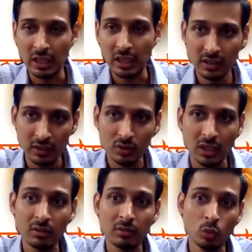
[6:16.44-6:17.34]
11th
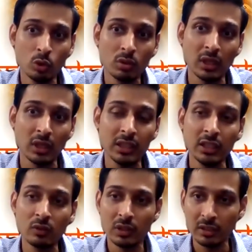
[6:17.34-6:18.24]
house are both
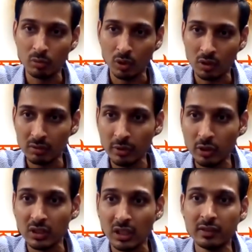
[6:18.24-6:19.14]
are equally important,
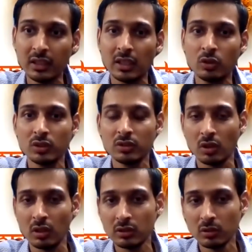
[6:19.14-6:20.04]
because 11th house is
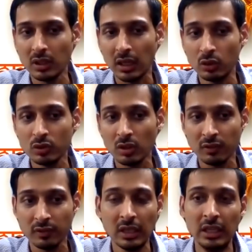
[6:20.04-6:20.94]
also the house of
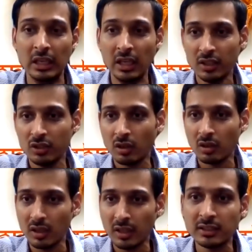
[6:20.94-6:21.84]
your
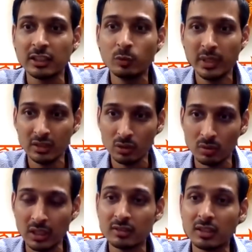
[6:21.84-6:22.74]
achievement. So it is
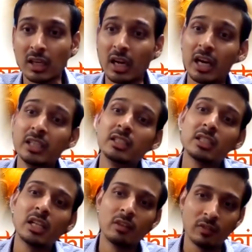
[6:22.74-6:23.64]
the highest
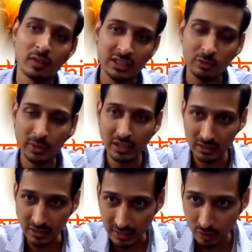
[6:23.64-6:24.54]
level of achievement
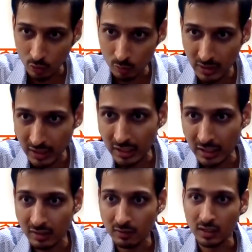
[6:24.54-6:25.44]
that a human can
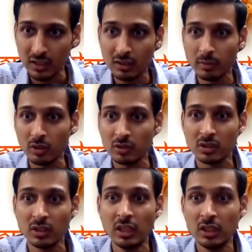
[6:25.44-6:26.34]
have, right?
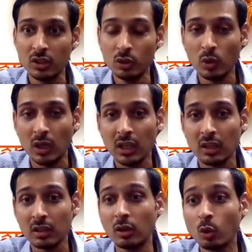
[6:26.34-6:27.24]
Because you are
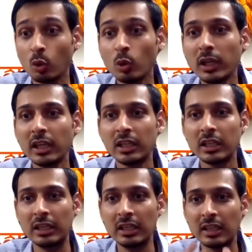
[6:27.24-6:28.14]
ruling an
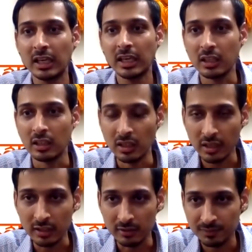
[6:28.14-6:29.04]
entire country,